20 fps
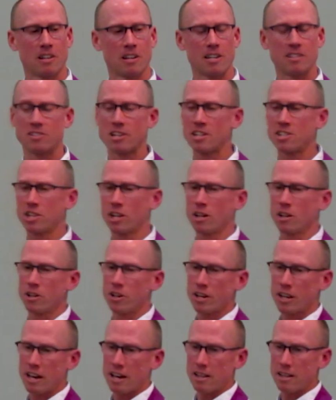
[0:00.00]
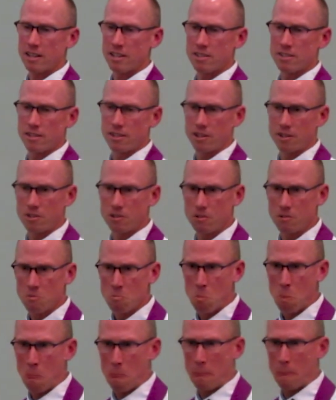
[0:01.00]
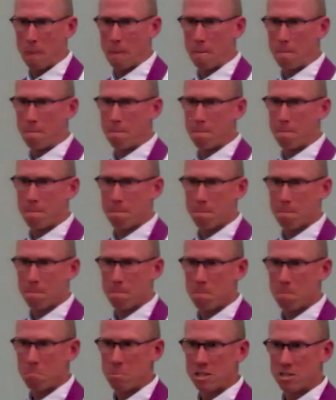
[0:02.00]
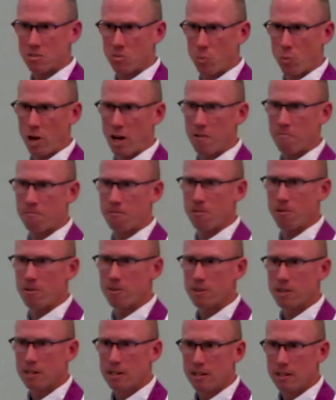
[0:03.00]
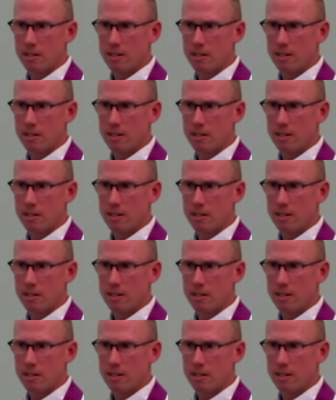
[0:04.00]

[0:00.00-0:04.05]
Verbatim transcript: It's easy to look at these little bits of wafer